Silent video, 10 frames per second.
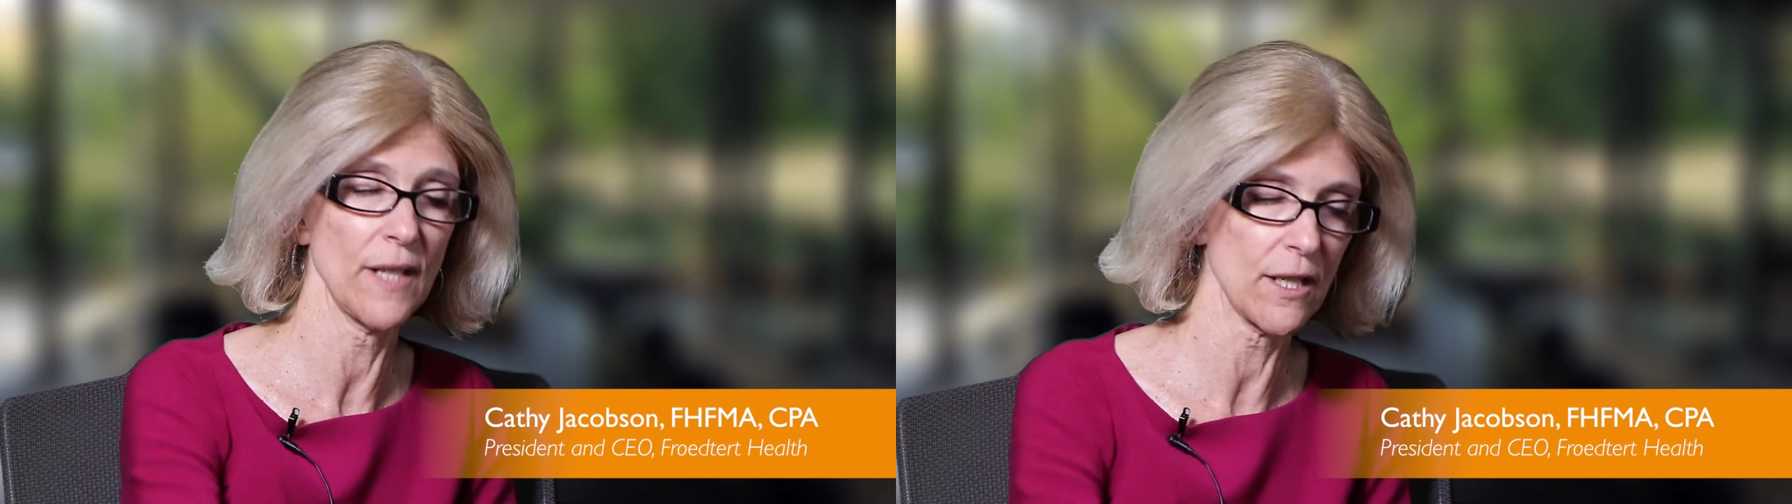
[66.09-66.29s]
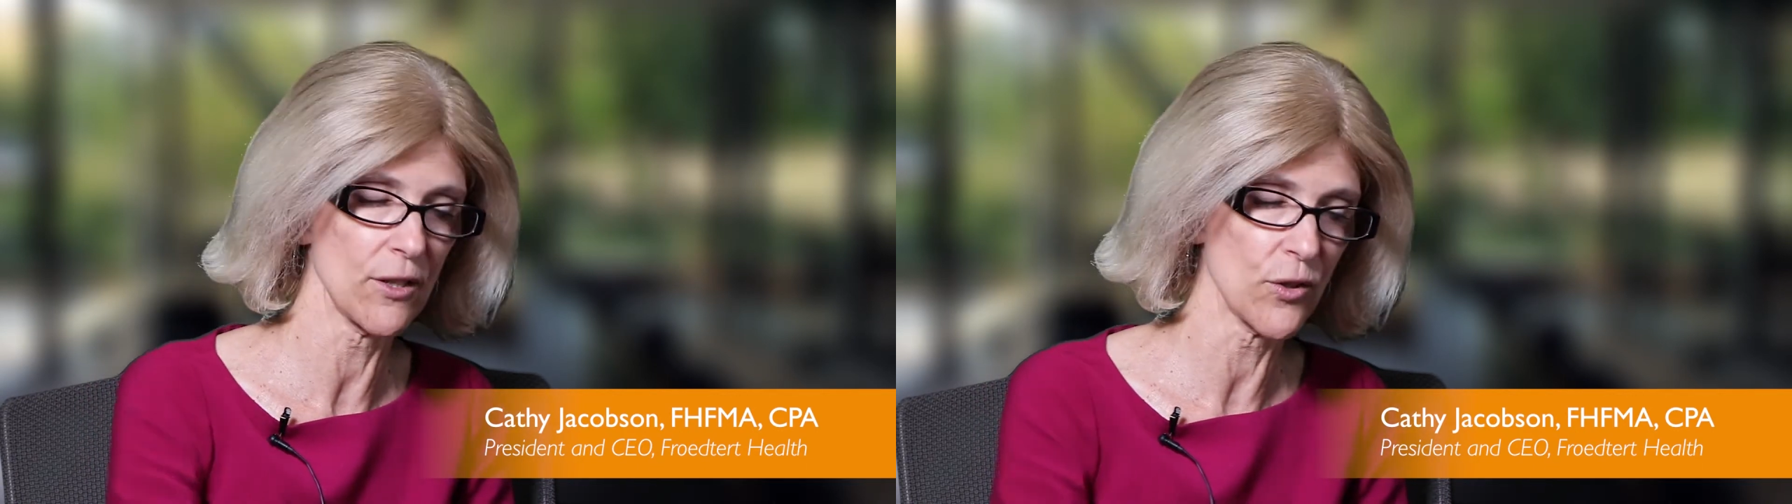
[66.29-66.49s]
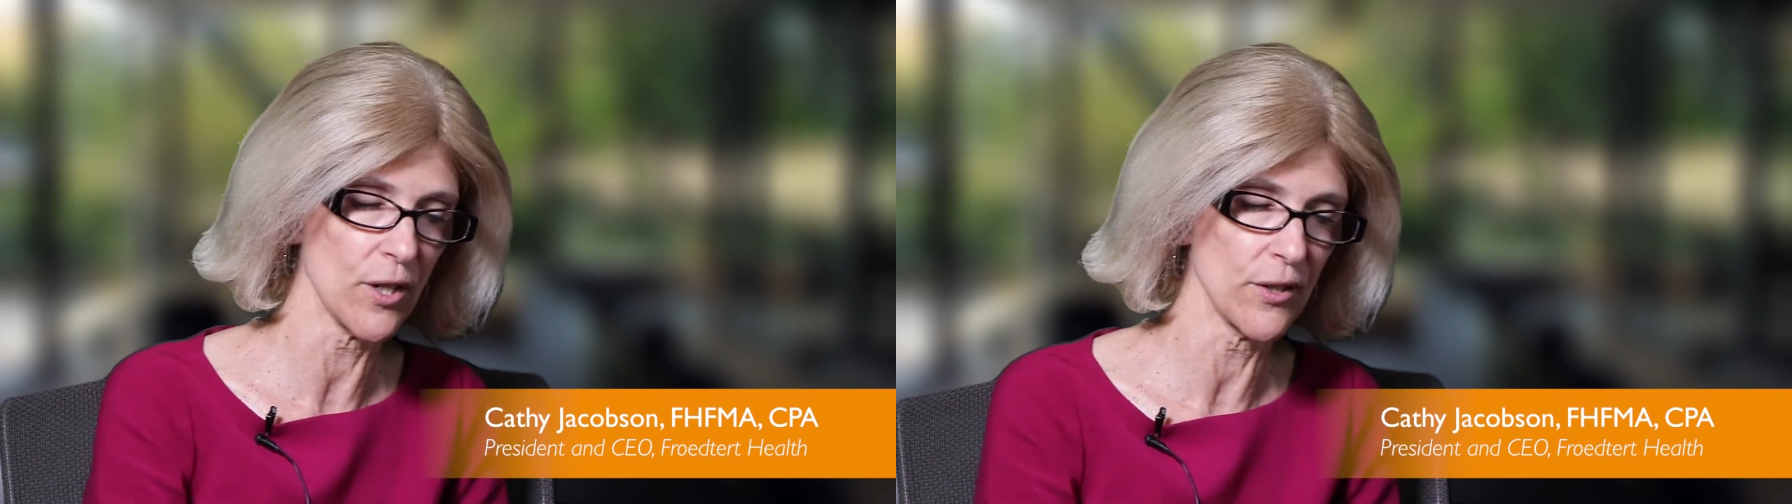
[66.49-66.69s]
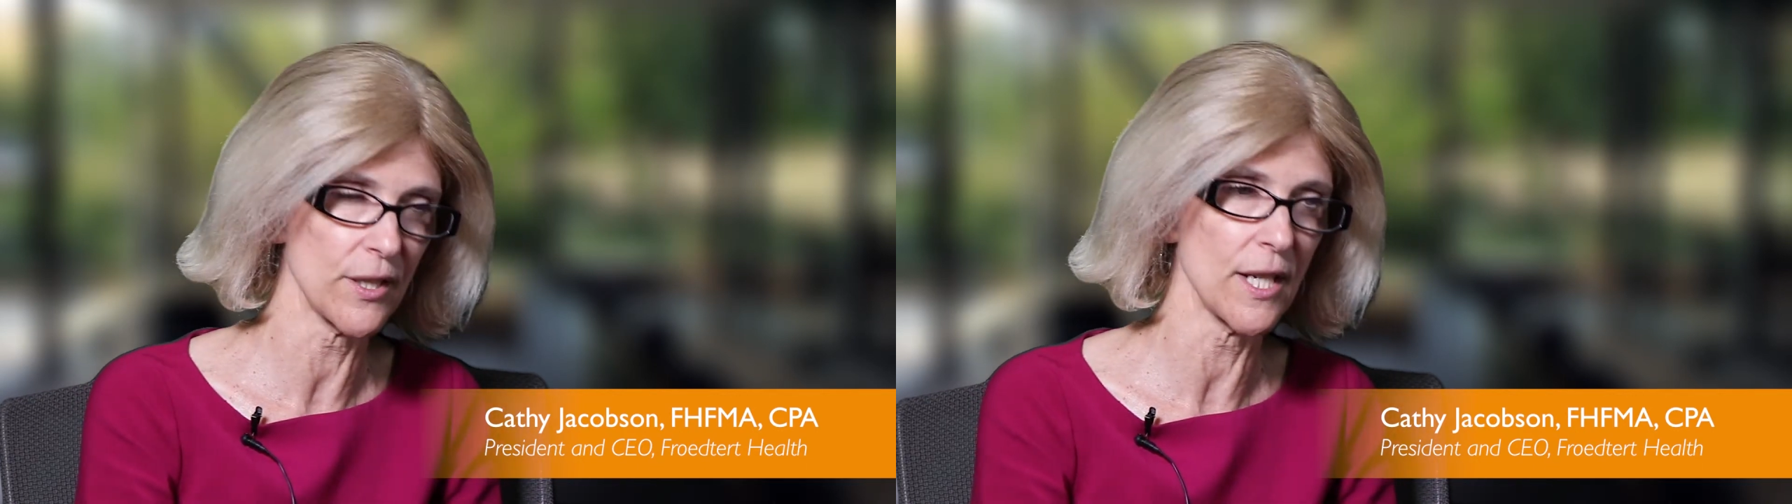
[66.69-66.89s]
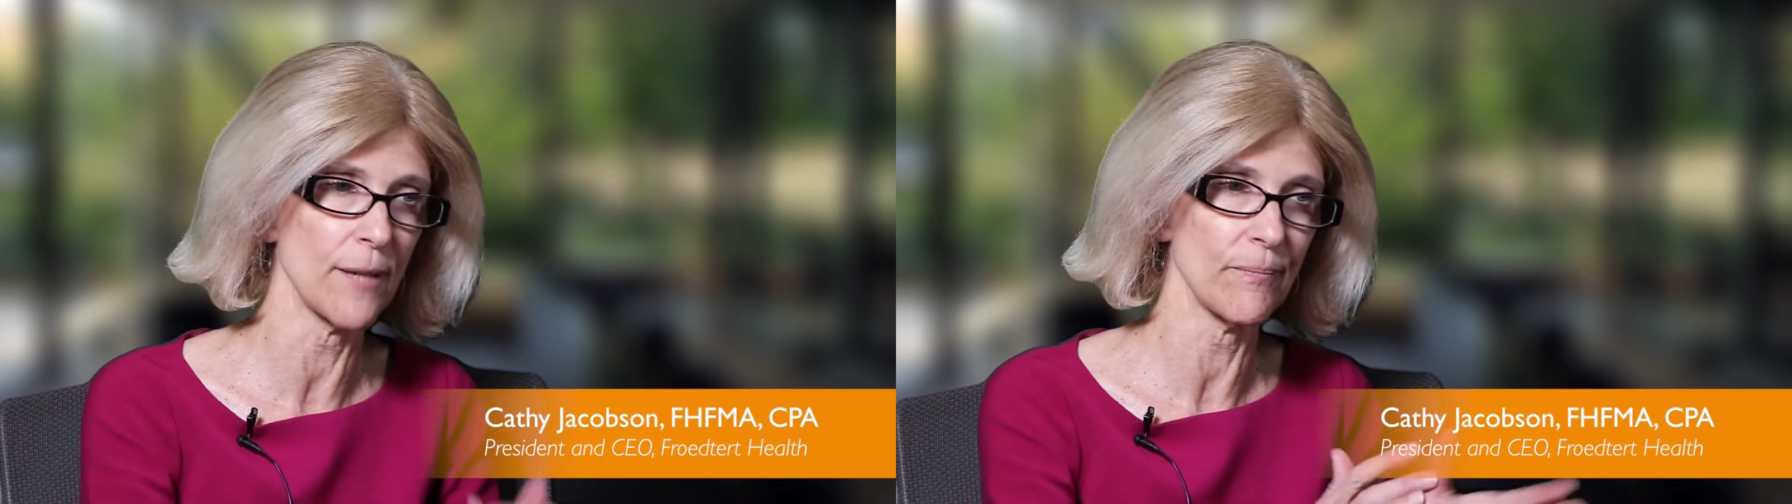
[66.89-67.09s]
at us all the
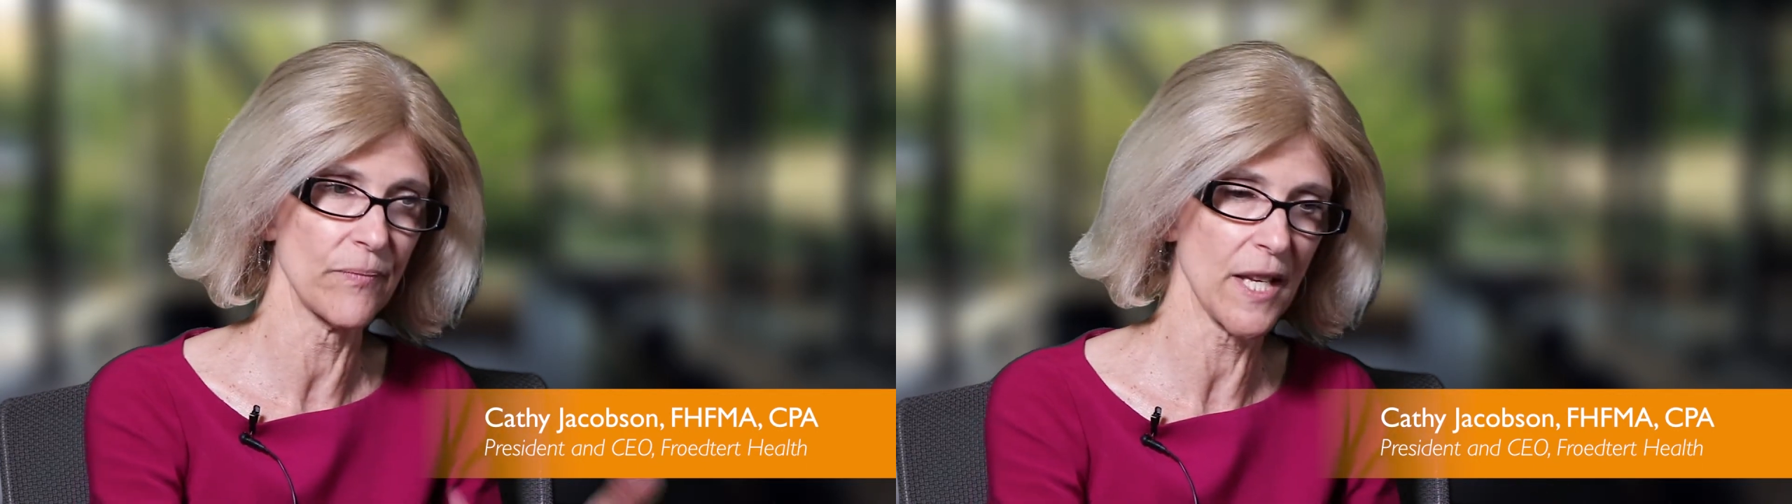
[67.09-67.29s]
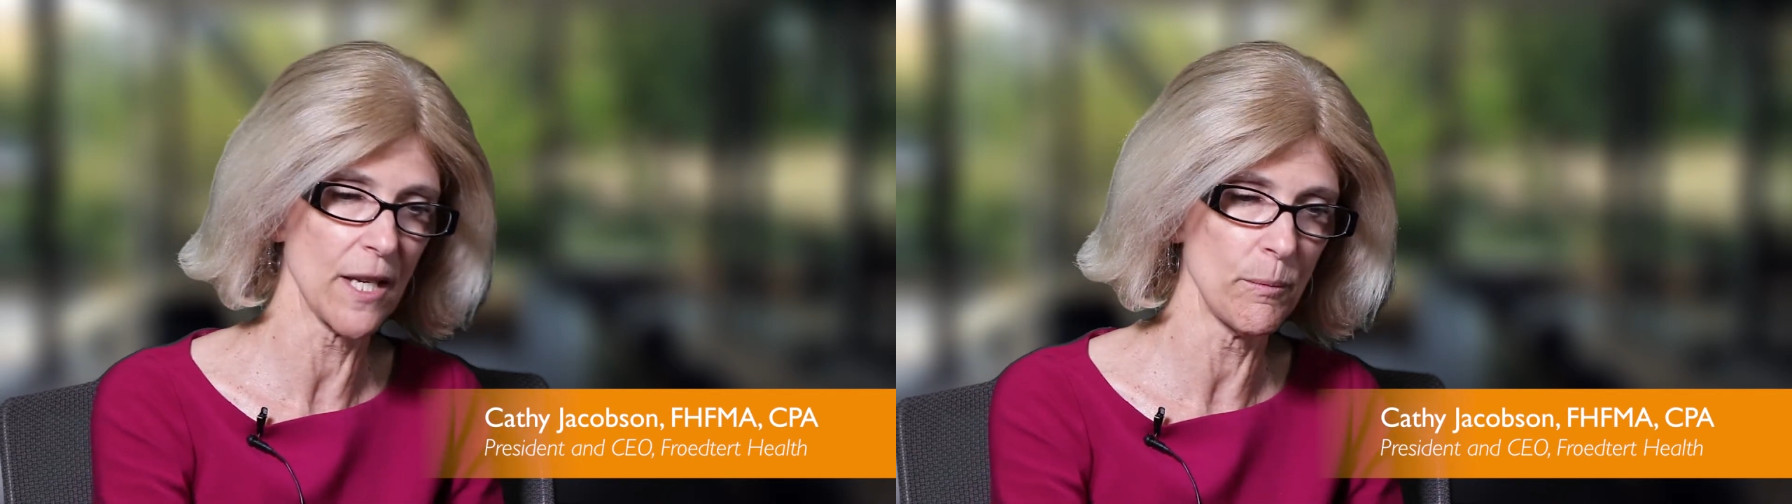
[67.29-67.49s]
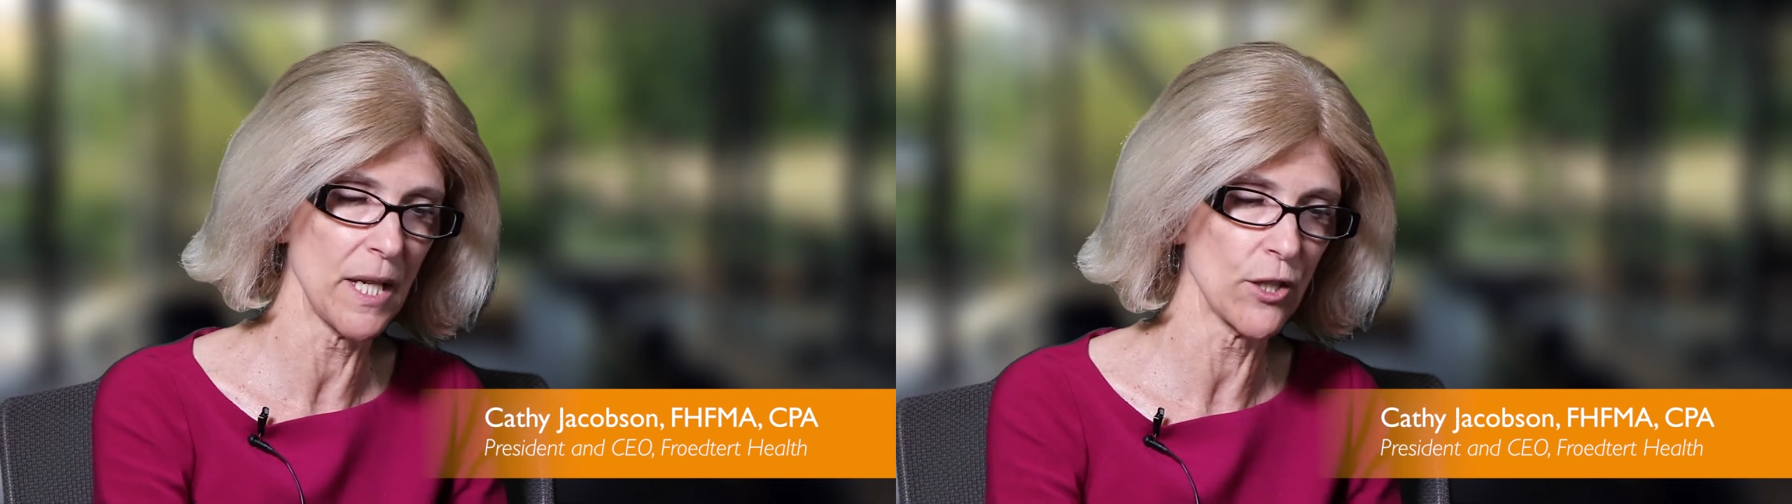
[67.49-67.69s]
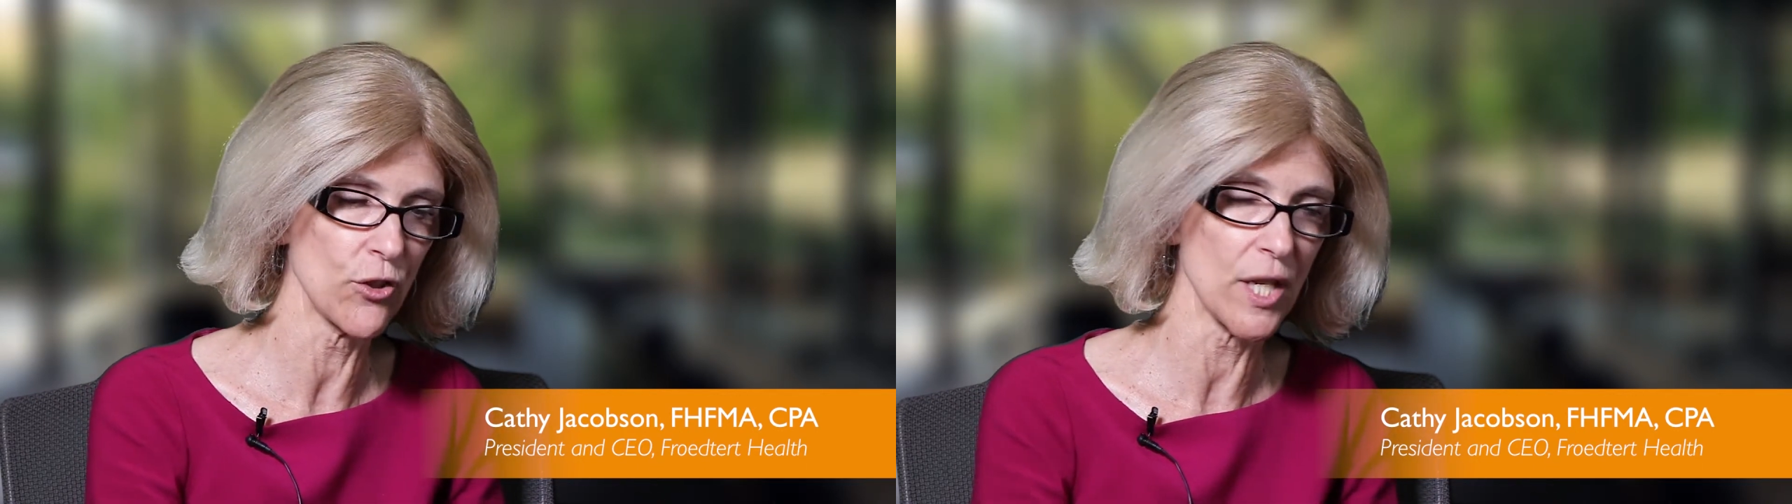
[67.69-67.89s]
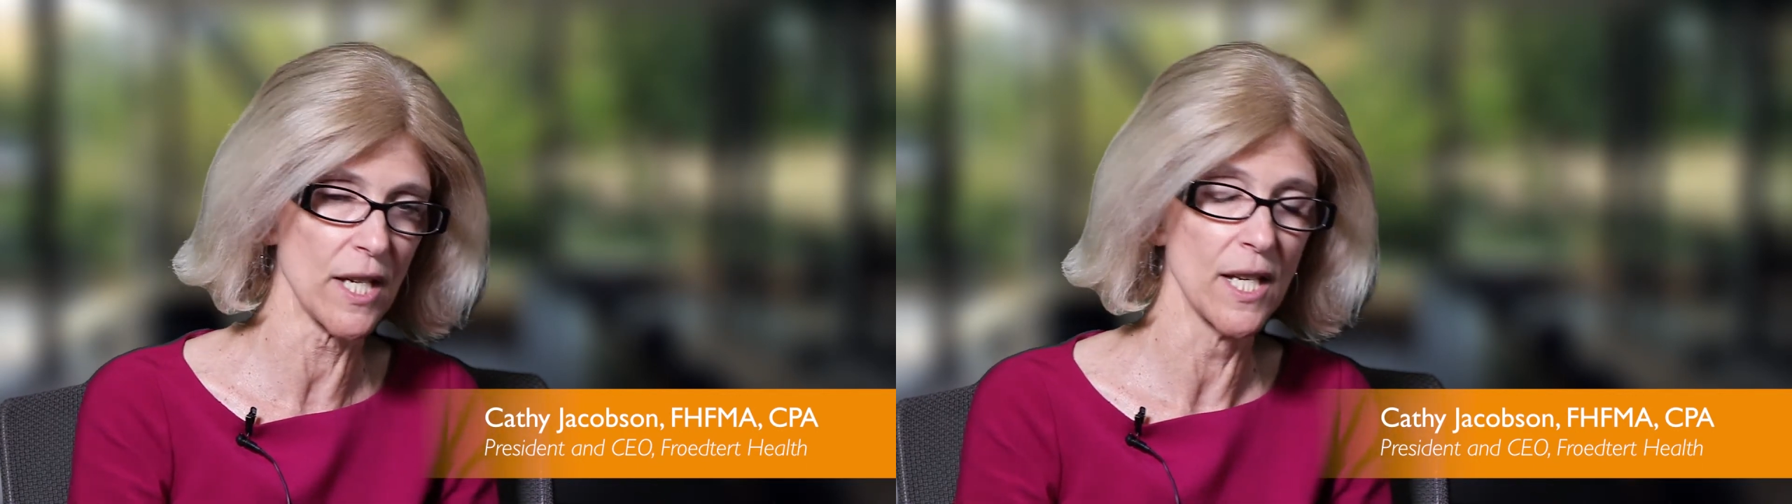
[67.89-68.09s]
time. Got to
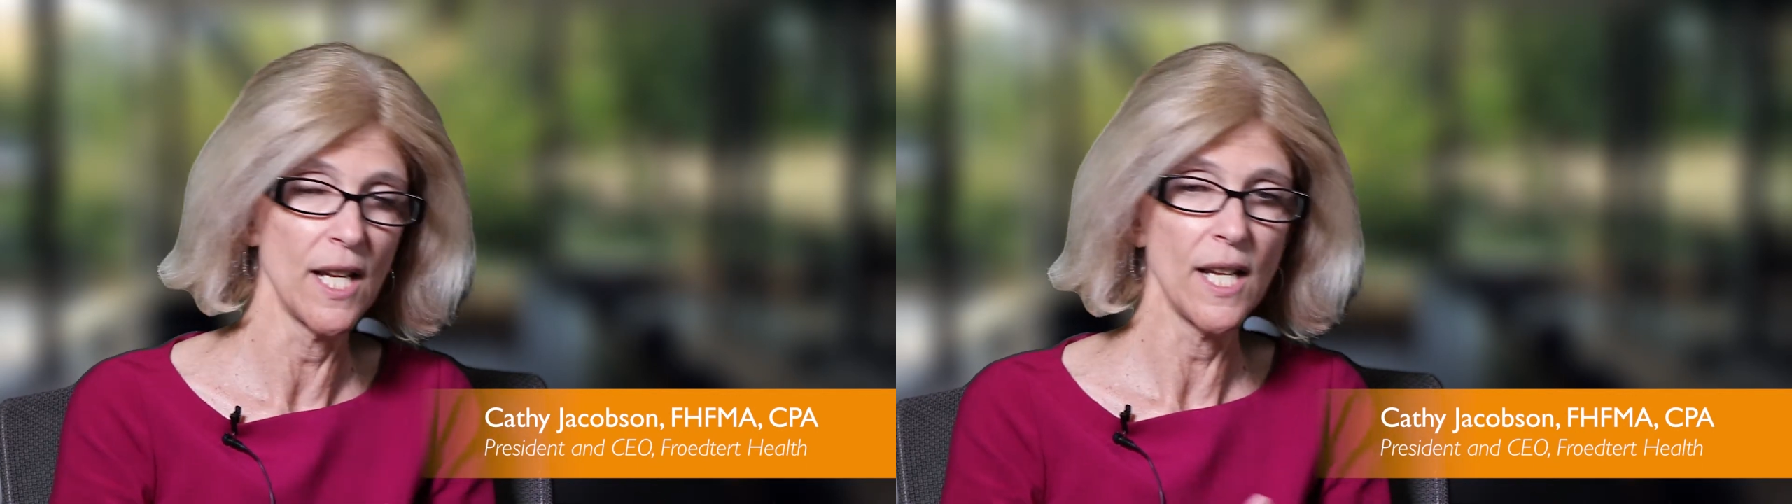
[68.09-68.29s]
manage that.